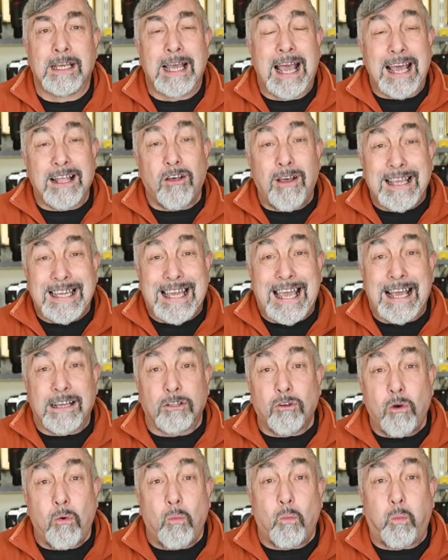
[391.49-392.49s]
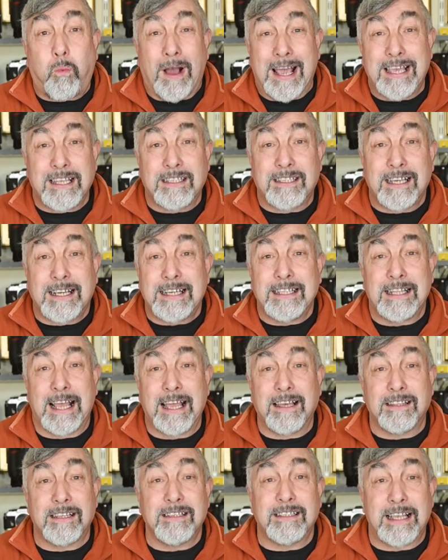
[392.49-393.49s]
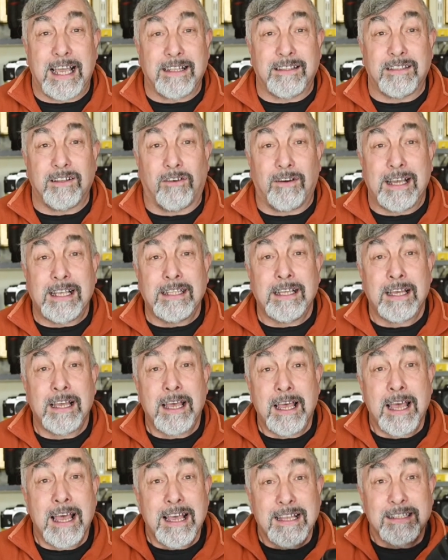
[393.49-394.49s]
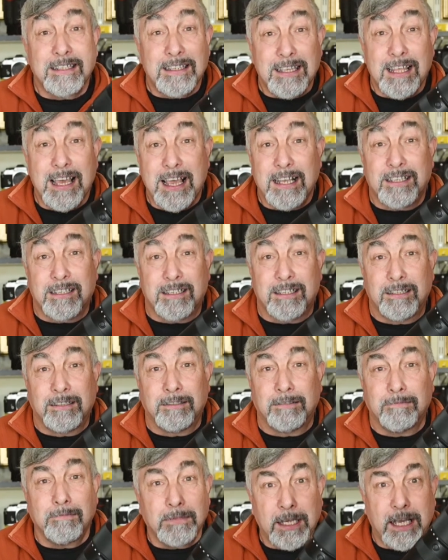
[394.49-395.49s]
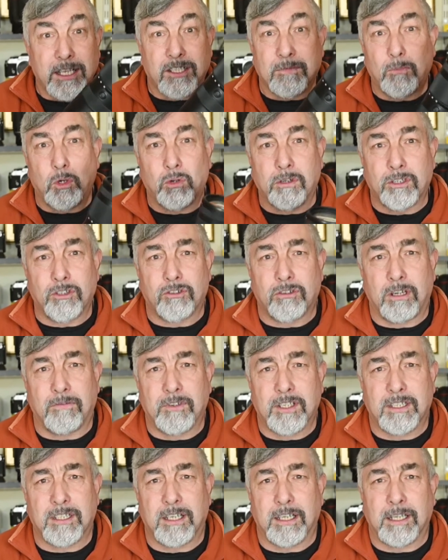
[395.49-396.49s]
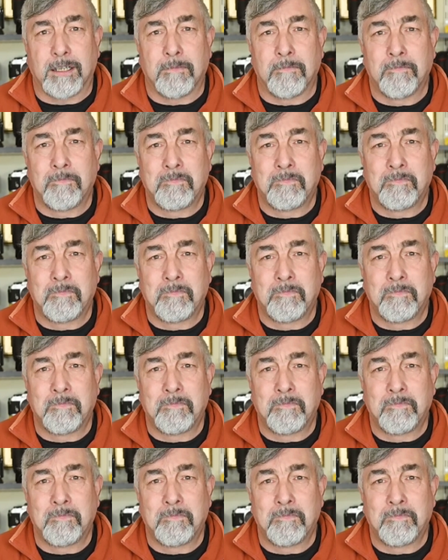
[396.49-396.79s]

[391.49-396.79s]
And I cannot wait to connect the Z9 to this. Yes, more controversy.